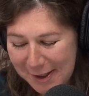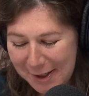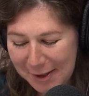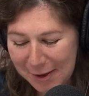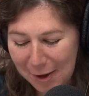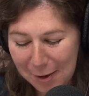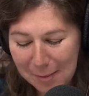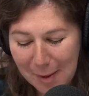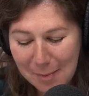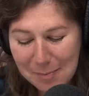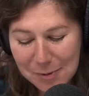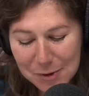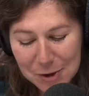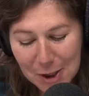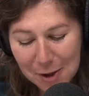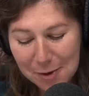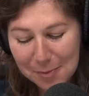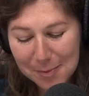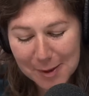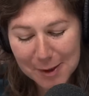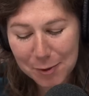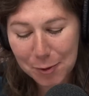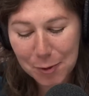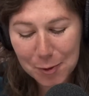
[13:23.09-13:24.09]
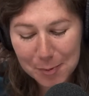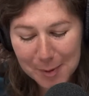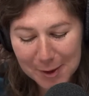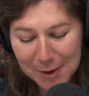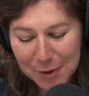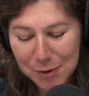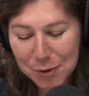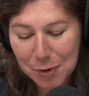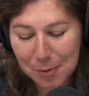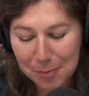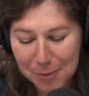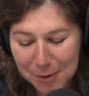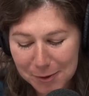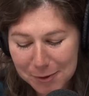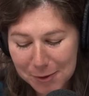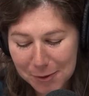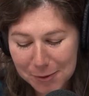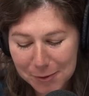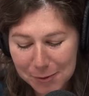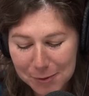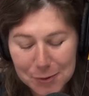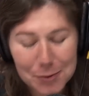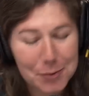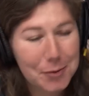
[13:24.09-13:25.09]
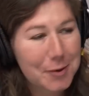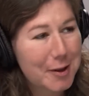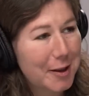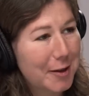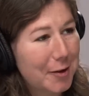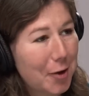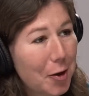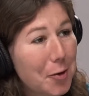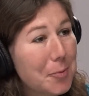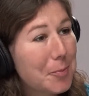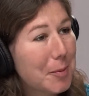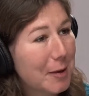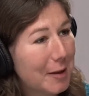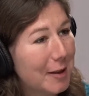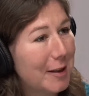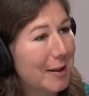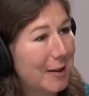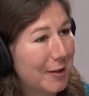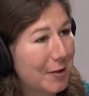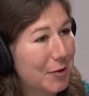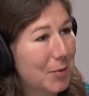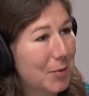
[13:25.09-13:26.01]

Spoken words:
And I remember Jeremy Corbyn and John McDonnell talking openly in